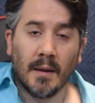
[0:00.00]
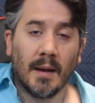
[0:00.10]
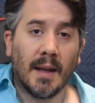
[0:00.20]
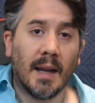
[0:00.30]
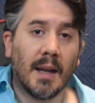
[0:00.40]

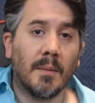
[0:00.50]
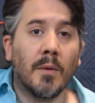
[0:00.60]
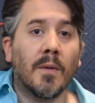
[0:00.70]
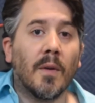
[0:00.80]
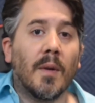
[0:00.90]
And I can
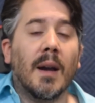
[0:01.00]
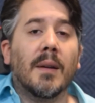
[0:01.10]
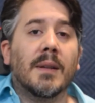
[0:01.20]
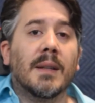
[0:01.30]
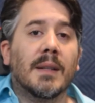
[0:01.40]
move
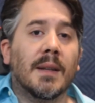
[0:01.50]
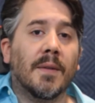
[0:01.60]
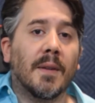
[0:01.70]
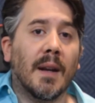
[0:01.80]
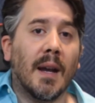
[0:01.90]
around to
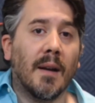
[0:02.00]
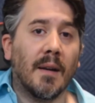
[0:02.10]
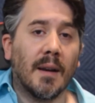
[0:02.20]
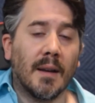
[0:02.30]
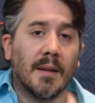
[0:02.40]
different
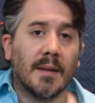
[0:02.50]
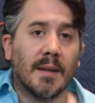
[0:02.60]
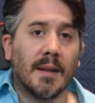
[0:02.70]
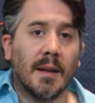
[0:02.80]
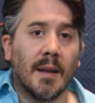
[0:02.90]

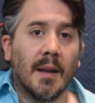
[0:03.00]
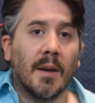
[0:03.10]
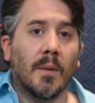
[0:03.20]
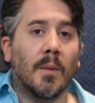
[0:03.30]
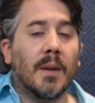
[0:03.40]
areas
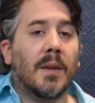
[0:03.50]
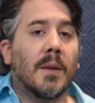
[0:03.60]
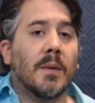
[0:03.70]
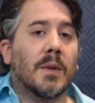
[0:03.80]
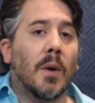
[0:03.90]
with
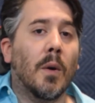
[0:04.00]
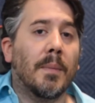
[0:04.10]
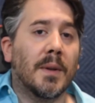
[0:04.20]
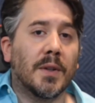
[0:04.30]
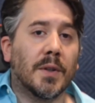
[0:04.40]
those
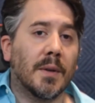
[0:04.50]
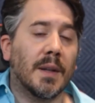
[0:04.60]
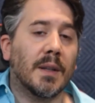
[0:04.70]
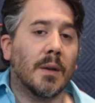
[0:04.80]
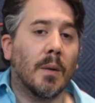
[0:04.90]
open
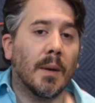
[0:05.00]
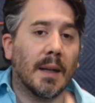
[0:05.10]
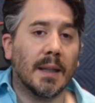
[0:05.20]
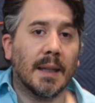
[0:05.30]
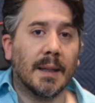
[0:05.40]
strings
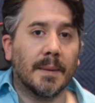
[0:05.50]
quickly.